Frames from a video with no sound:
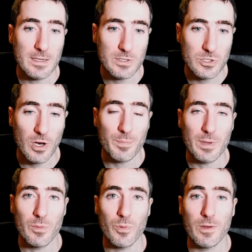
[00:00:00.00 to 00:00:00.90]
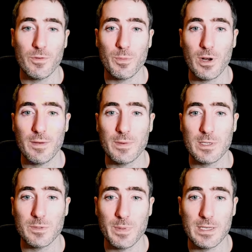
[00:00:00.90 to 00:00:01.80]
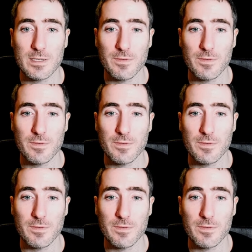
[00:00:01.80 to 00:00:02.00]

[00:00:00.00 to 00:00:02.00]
stopping white from grabbing a space